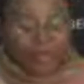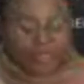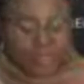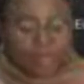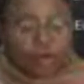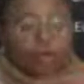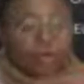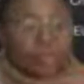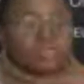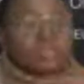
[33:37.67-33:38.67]

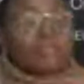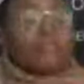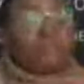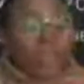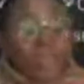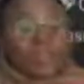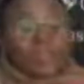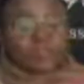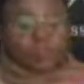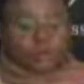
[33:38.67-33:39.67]
honestly
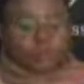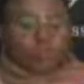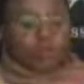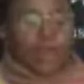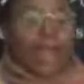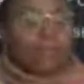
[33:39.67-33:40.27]
face what your